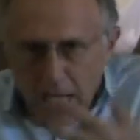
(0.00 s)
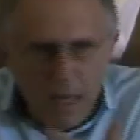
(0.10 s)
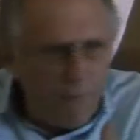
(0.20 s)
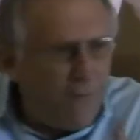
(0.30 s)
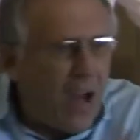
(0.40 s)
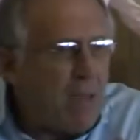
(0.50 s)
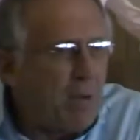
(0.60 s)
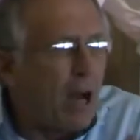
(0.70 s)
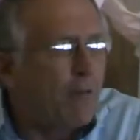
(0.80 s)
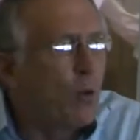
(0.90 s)
in the
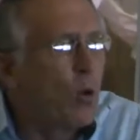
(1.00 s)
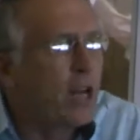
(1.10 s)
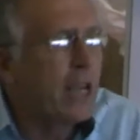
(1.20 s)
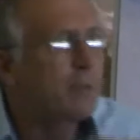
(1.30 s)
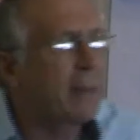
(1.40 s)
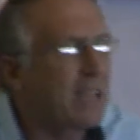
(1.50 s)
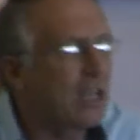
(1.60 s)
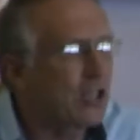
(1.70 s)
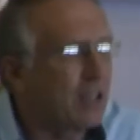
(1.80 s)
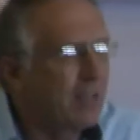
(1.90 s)
fiber of the word
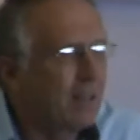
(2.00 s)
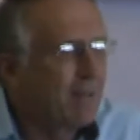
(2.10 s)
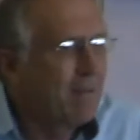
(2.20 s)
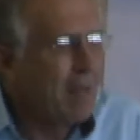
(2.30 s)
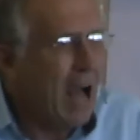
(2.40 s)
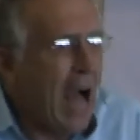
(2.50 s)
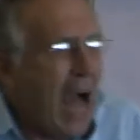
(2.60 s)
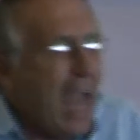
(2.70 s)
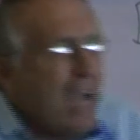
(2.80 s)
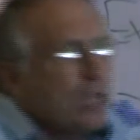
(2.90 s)
expectation.
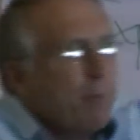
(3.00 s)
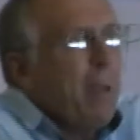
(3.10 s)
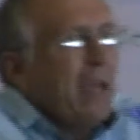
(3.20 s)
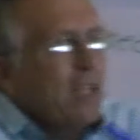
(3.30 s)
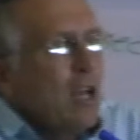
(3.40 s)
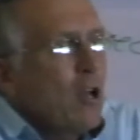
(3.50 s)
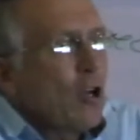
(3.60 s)
I expect